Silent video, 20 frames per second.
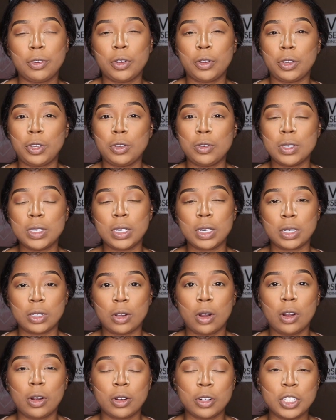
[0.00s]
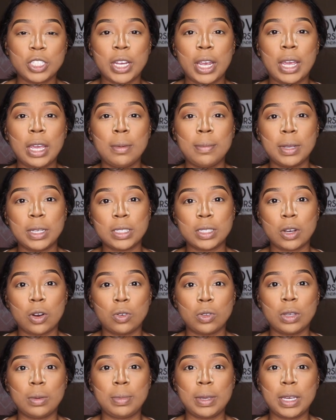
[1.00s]
you're using a darker shade, but it's
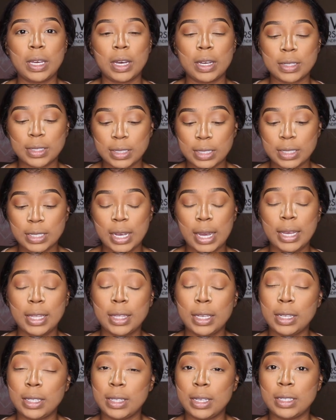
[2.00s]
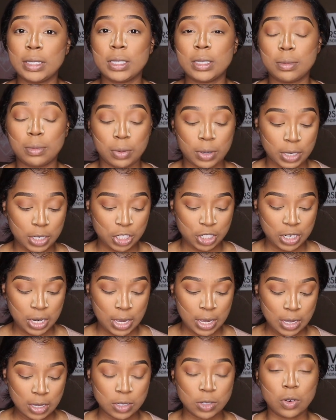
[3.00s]
only because the tightly dense brush
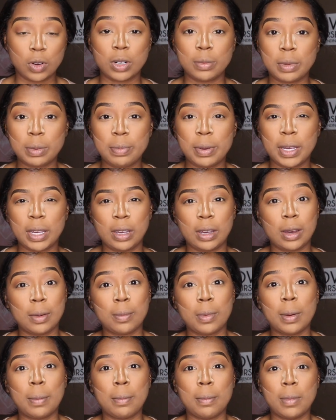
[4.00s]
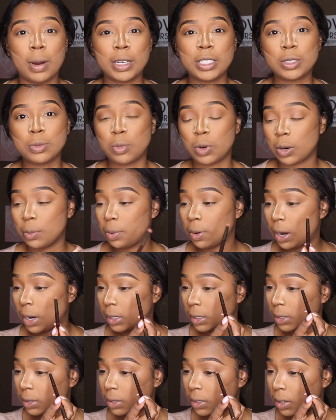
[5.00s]
is going to be picking up much more
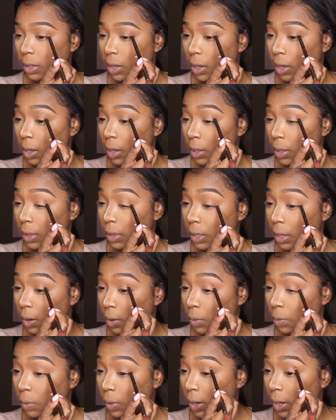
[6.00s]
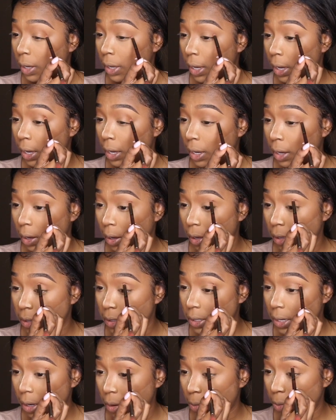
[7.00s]
product than what a
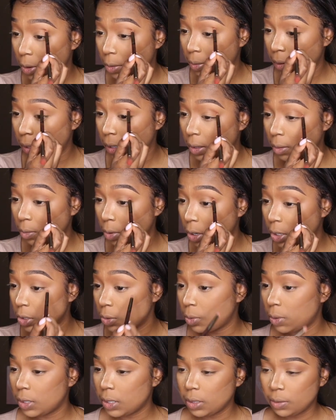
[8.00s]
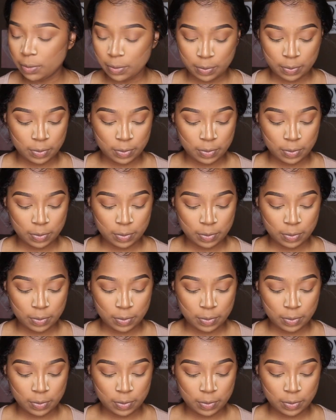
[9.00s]
taper blending brush would.